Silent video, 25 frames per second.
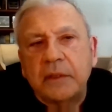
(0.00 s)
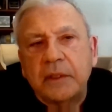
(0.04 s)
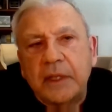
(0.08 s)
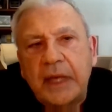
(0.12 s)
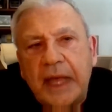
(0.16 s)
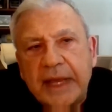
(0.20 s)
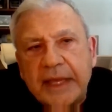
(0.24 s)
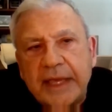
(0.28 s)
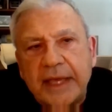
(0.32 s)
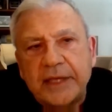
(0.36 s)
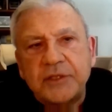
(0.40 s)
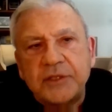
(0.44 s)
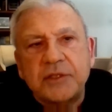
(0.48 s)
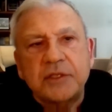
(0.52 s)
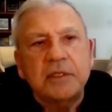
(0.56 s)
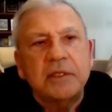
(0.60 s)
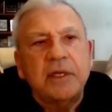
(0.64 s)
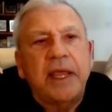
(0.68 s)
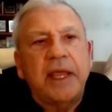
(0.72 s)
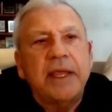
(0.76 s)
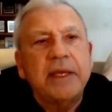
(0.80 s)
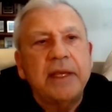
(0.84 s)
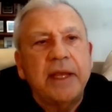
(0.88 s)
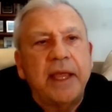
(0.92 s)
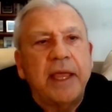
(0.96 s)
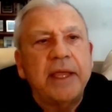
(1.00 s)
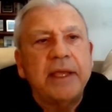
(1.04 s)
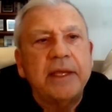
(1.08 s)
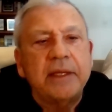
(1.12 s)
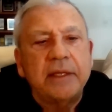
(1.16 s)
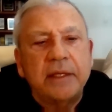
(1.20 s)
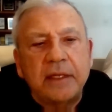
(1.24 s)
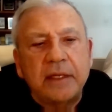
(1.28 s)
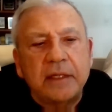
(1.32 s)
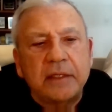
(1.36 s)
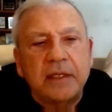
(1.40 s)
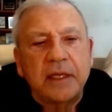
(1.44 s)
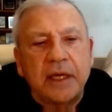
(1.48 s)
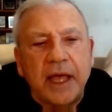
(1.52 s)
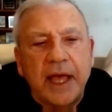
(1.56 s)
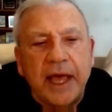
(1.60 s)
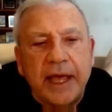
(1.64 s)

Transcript: I guess a a the